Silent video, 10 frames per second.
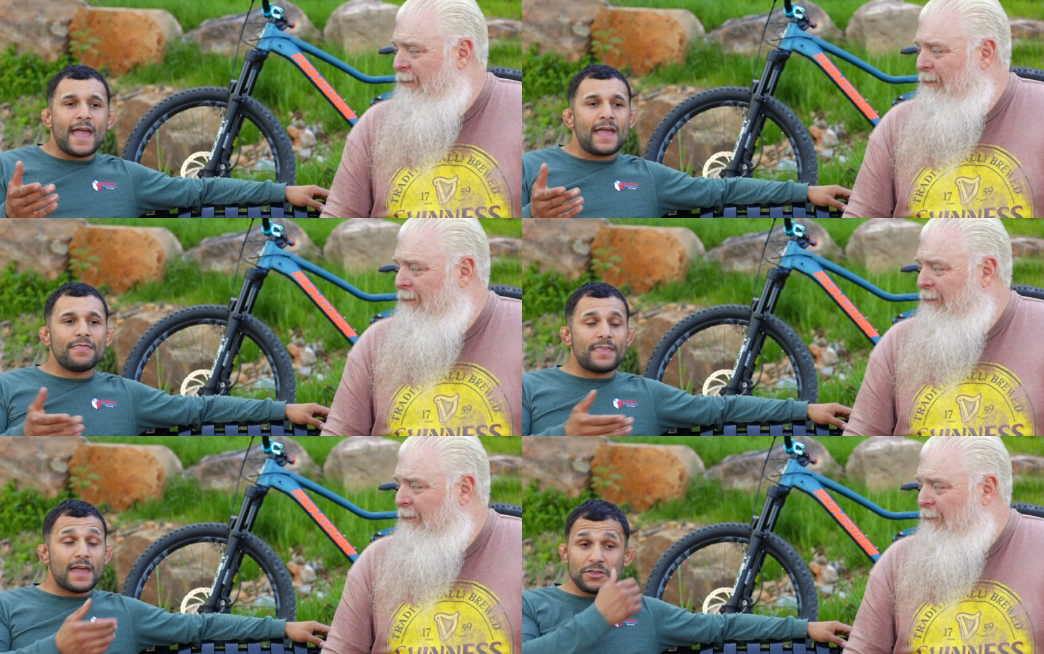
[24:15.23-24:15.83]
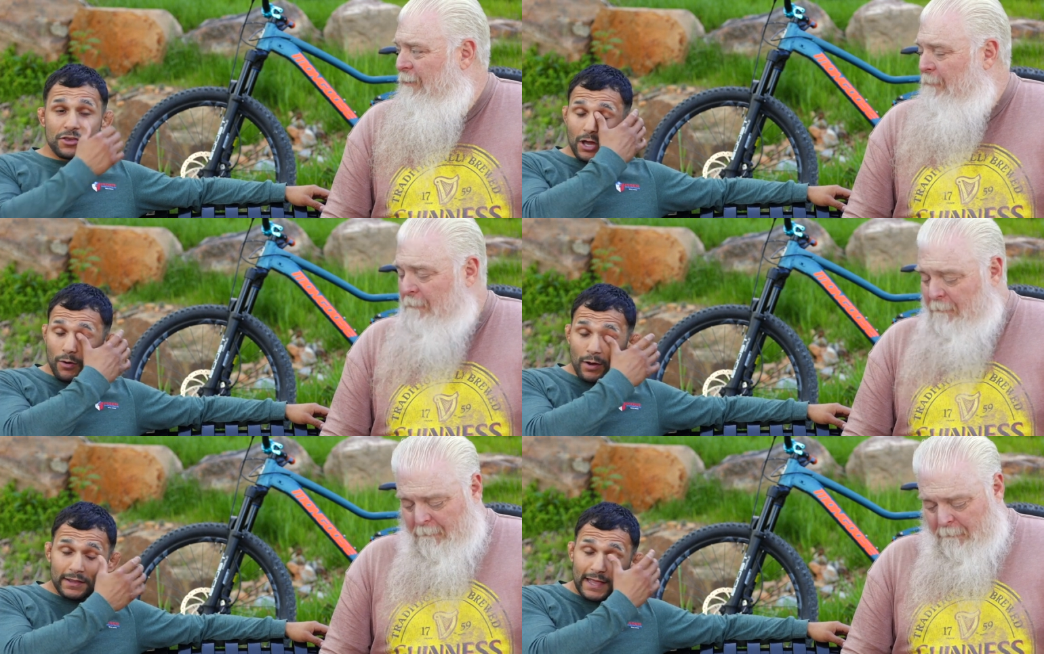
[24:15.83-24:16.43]
Speaker 1: And then you
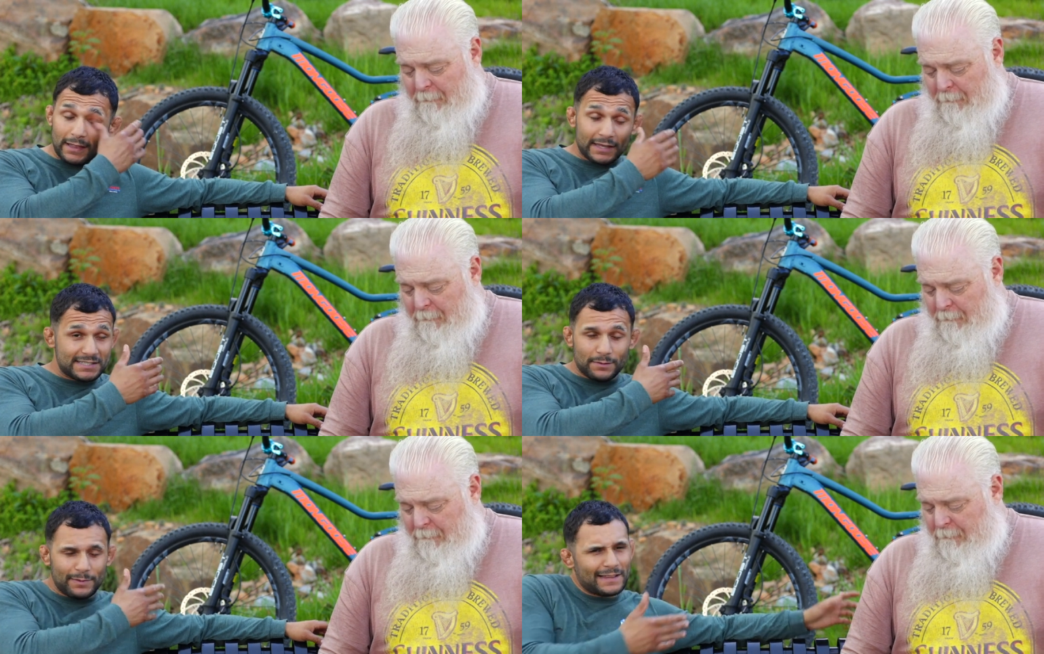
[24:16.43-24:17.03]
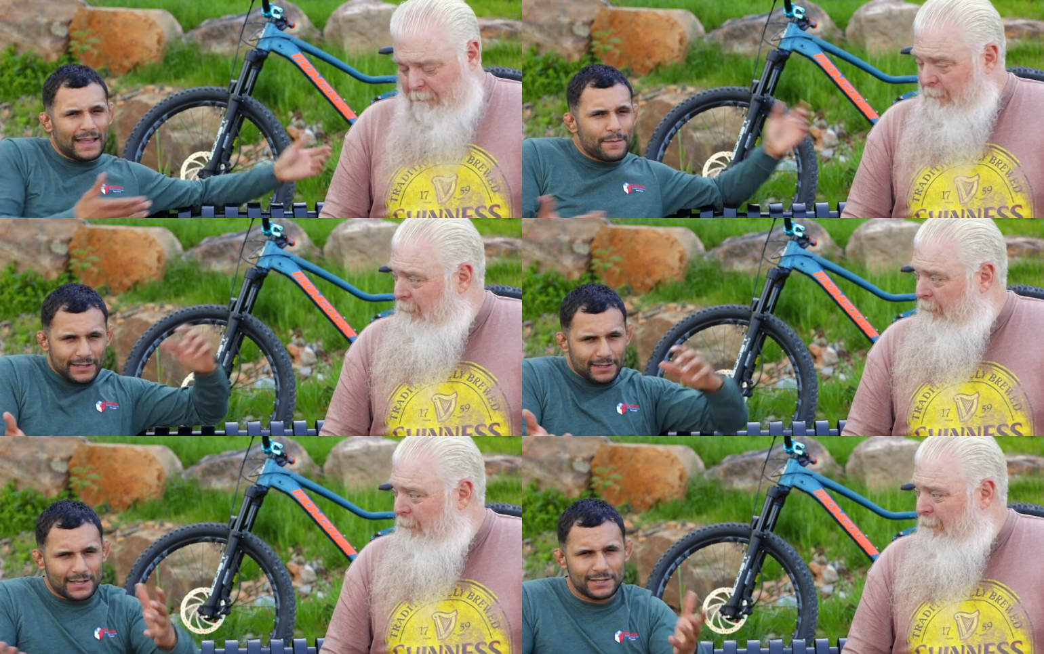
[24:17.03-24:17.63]
go on that, like I said, the Black Diamond,
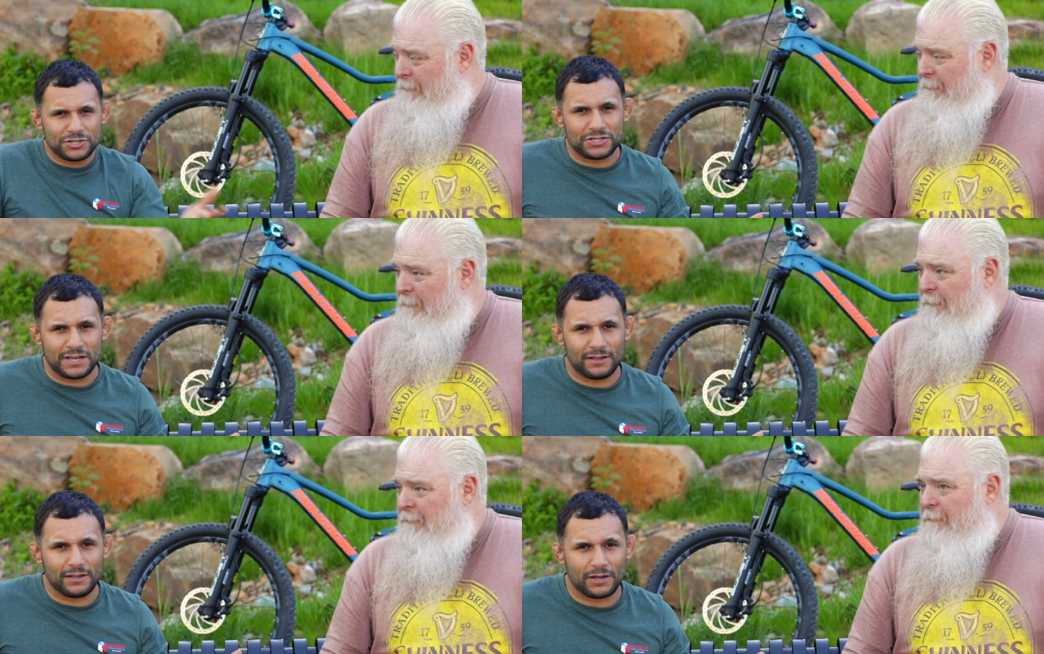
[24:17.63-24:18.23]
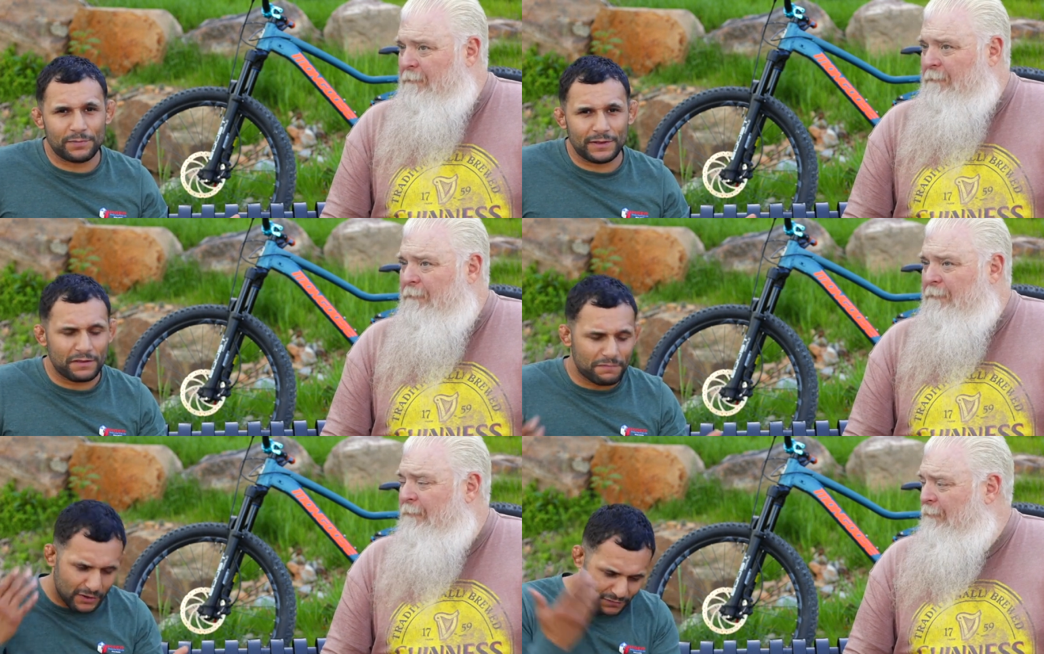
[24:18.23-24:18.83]
and it, it just, it, it,
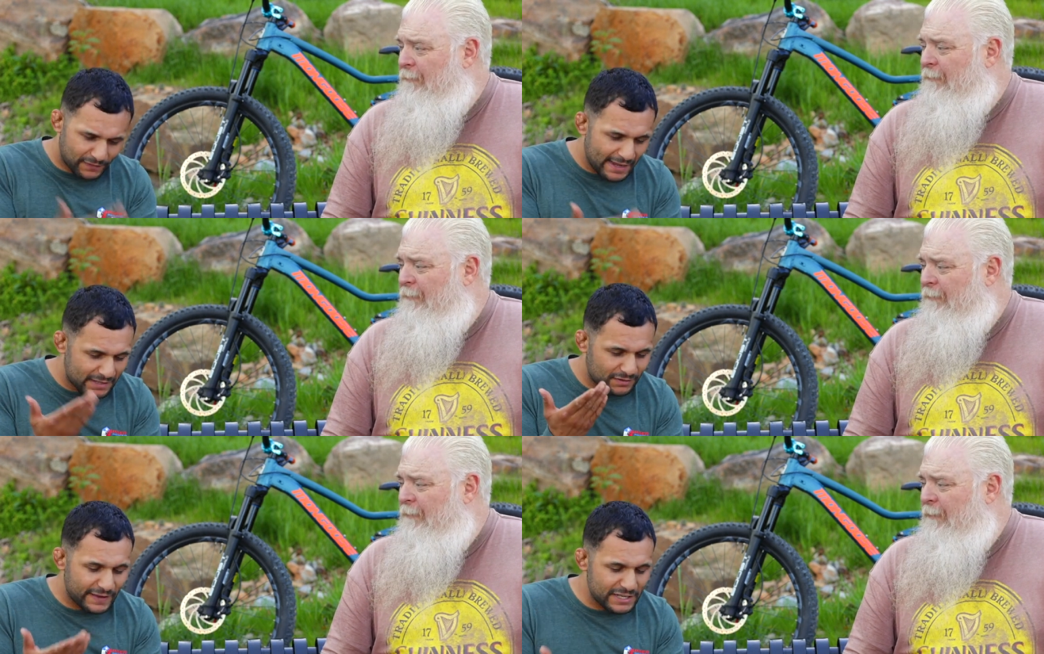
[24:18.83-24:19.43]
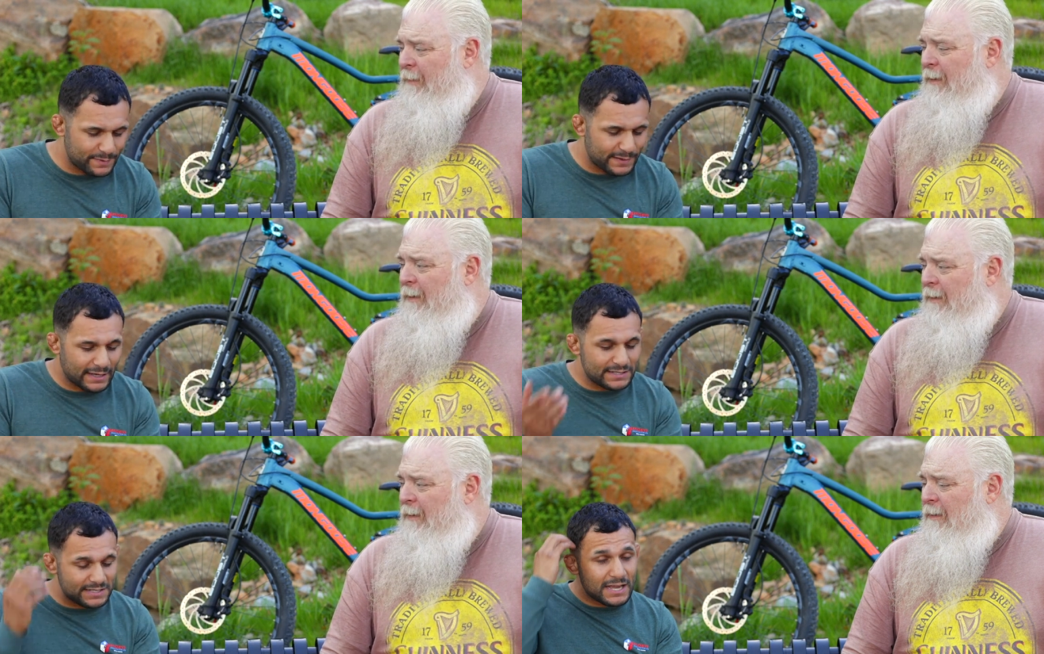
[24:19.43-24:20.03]
completely falls flat in its face
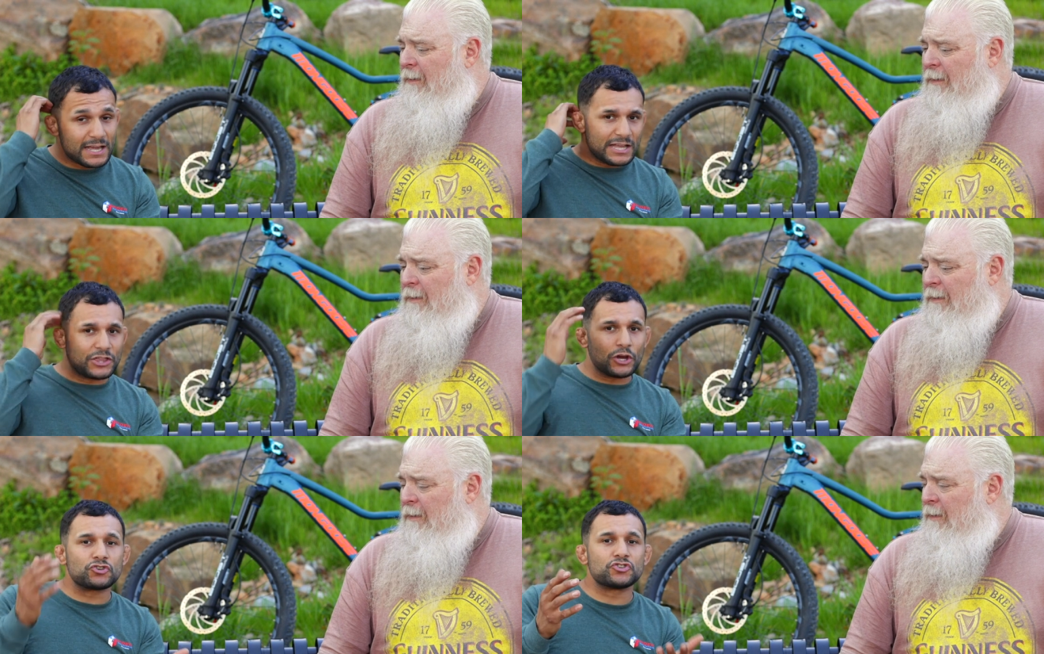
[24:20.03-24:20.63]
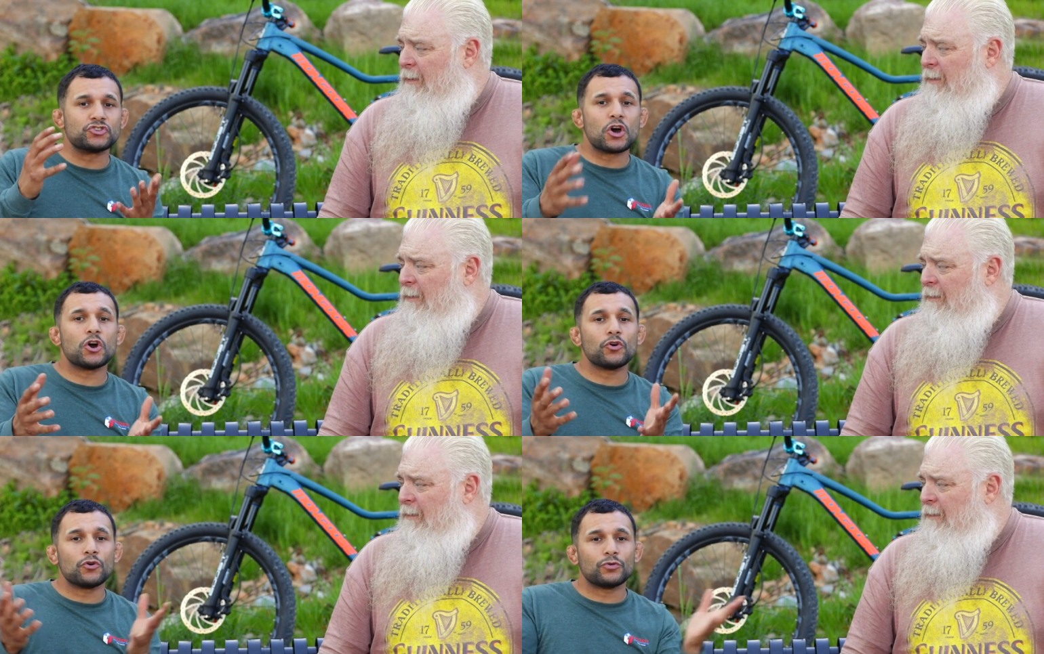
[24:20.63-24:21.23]
because there's
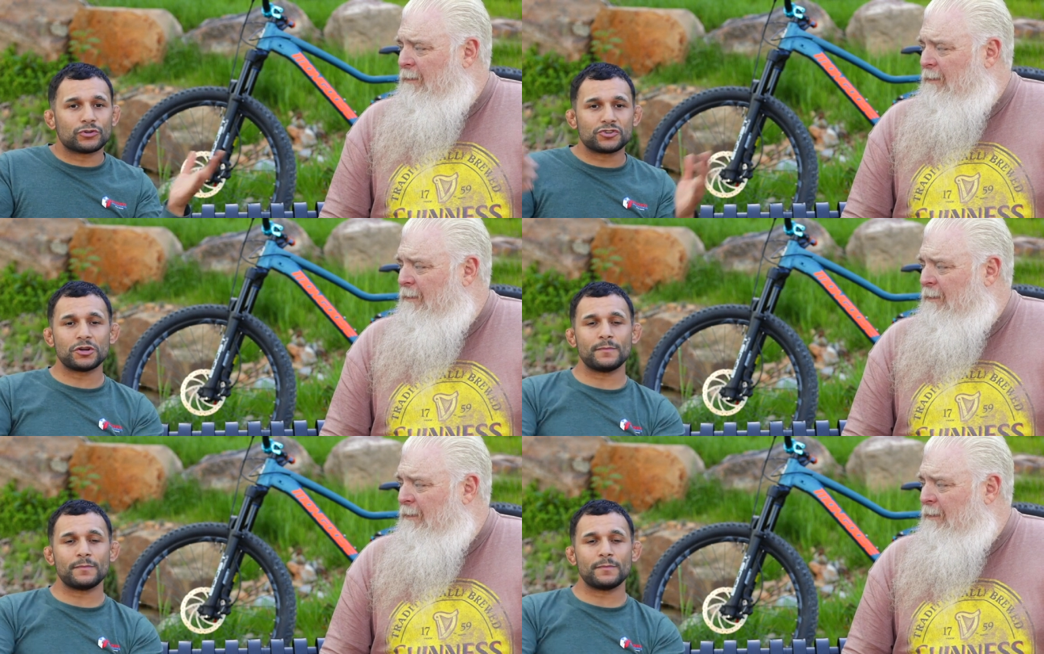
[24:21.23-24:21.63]
no there's no